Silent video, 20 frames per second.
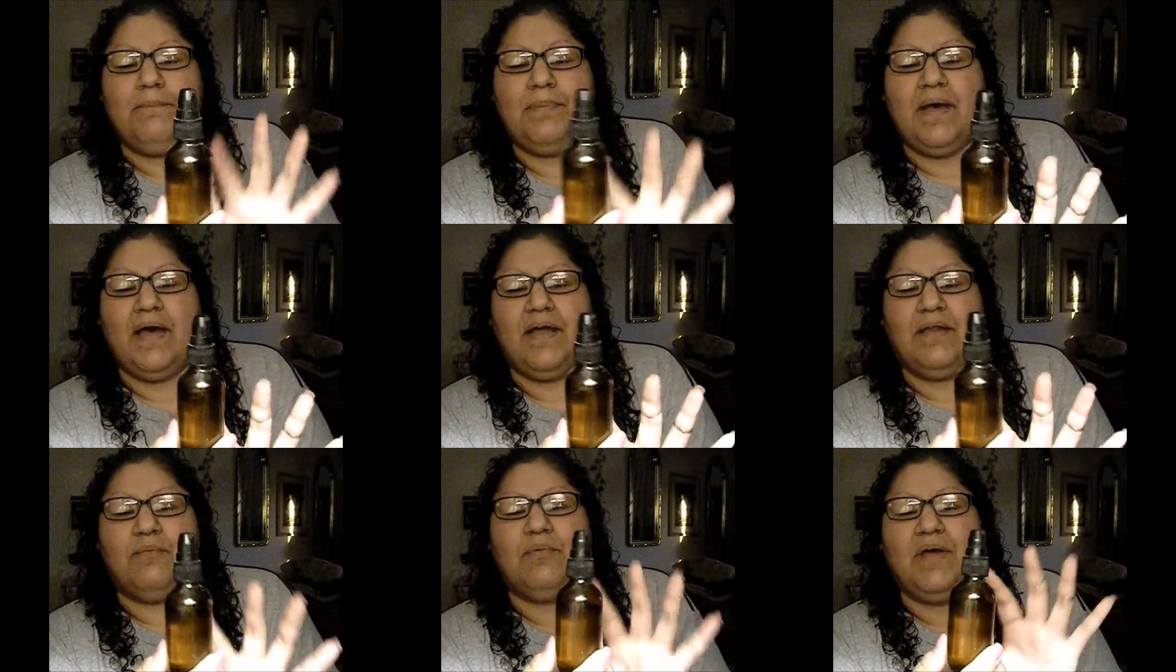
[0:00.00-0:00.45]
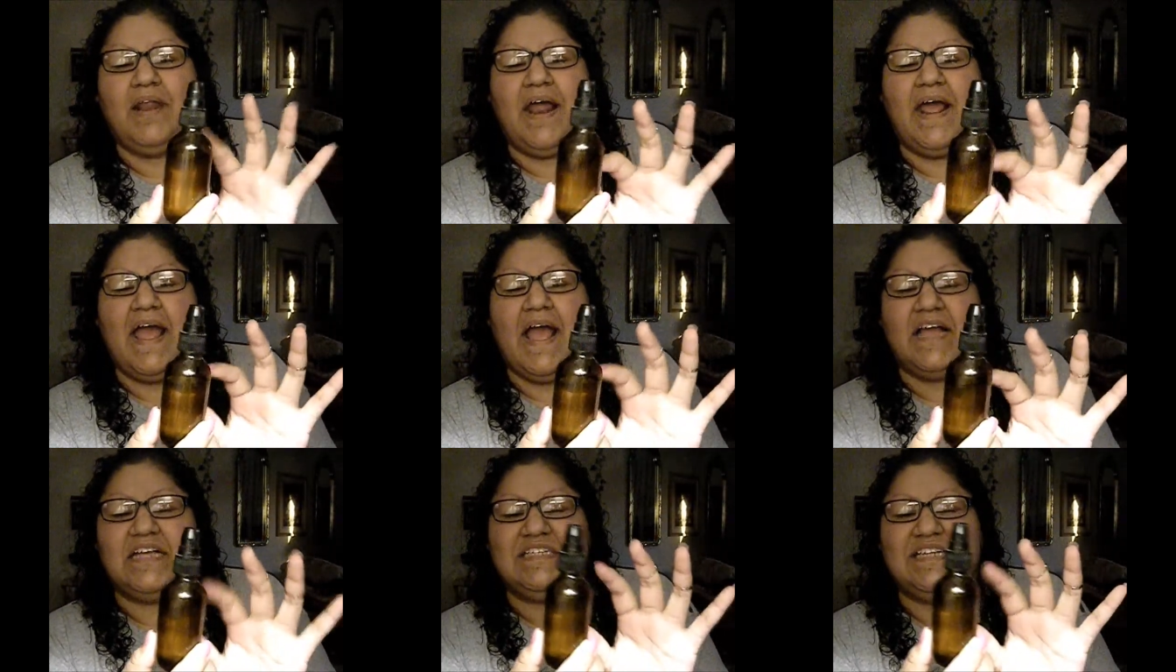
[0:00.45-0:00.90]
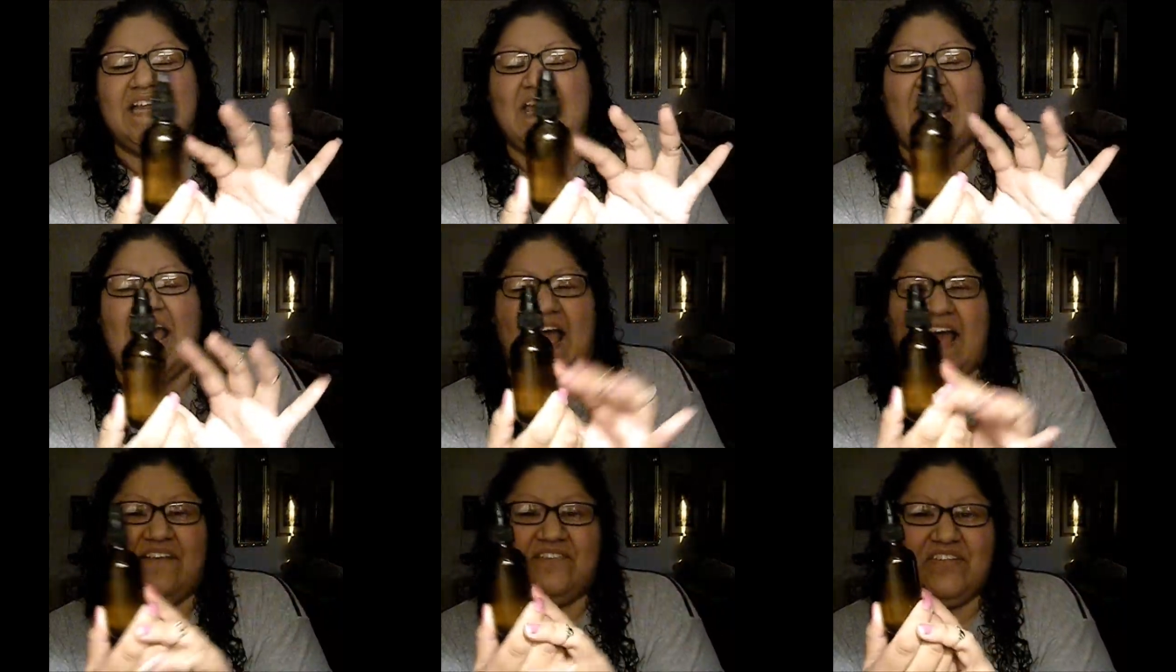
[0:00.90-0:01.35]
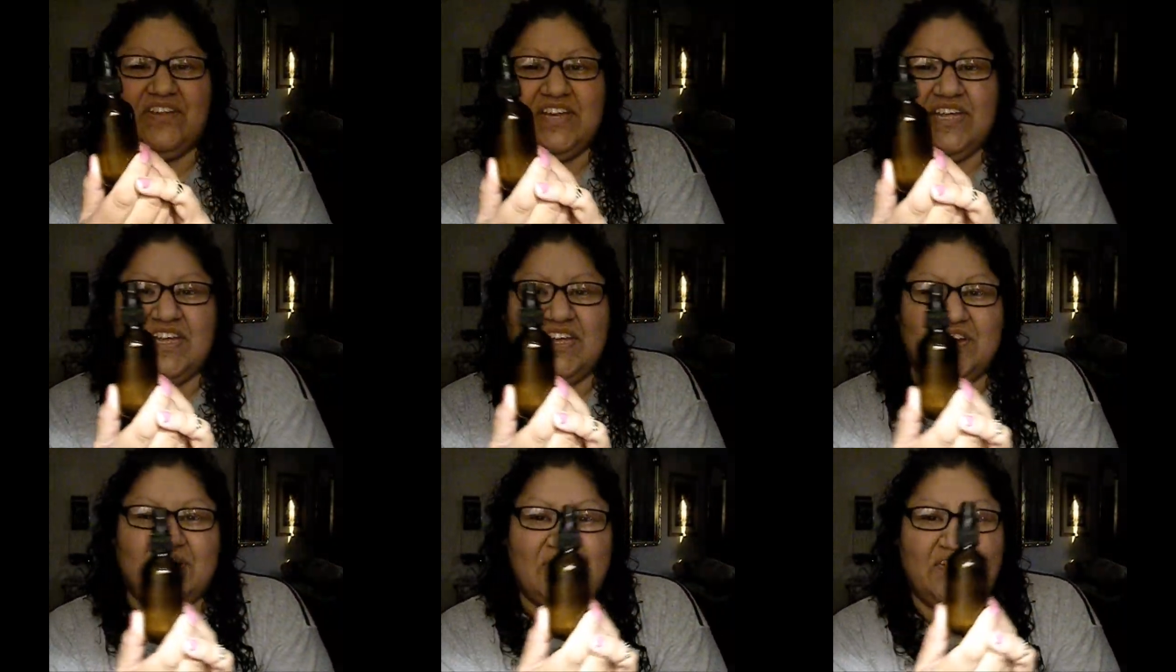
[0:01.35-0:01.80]
But what I actually have
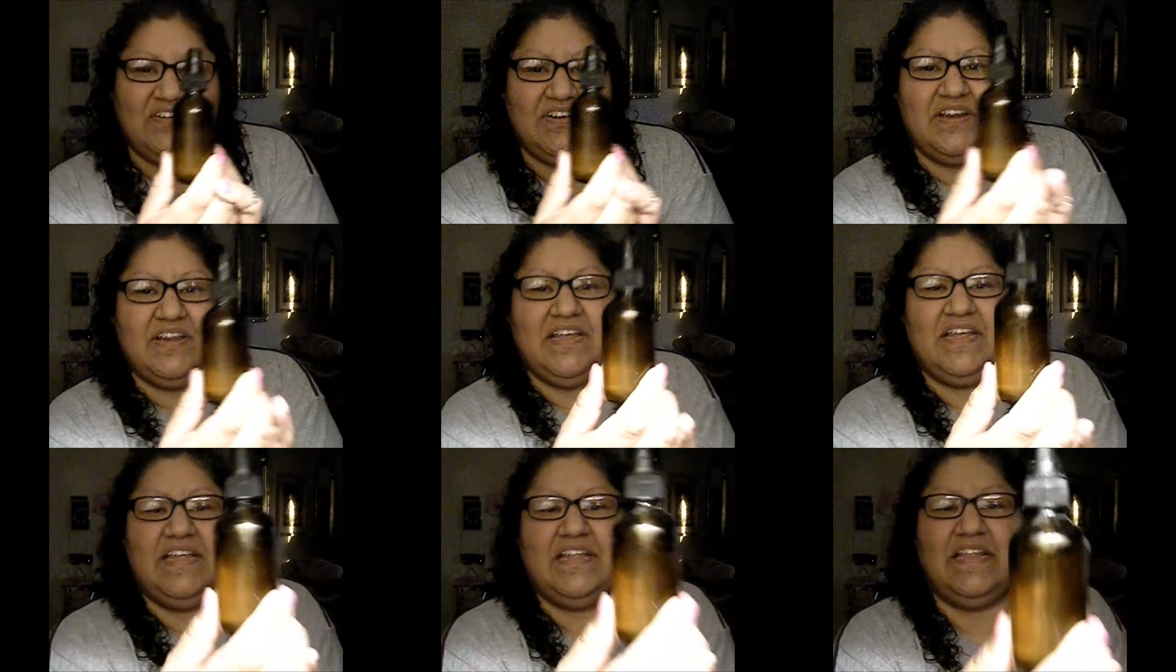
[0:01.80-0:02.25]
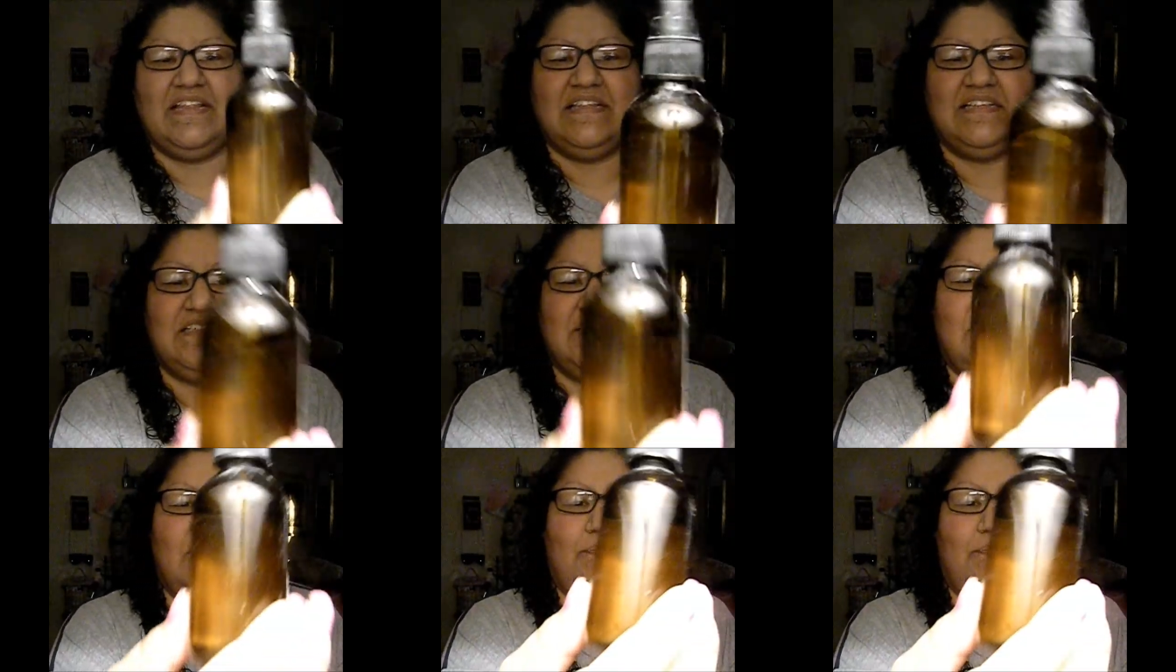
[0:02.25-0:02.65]
in here, in this